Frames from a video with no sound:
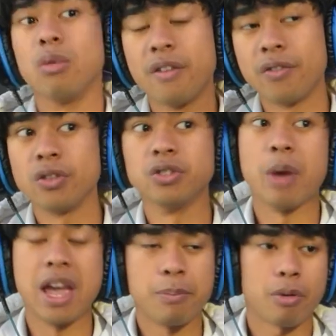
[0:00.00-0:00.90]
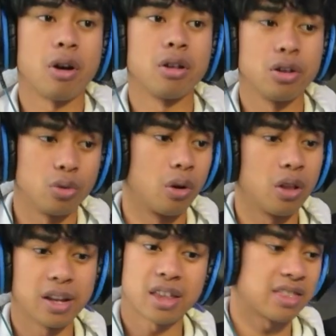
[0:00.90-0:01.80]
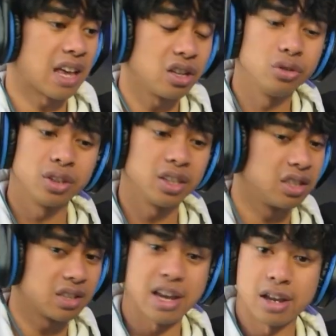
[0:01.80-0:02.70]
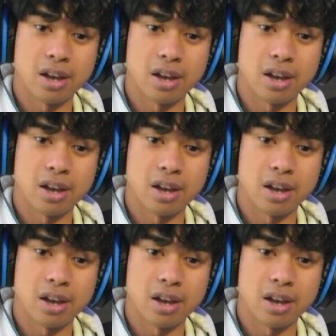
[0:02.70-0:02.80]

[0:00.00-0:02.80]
Whenever there's paper on the door like that, that usually is like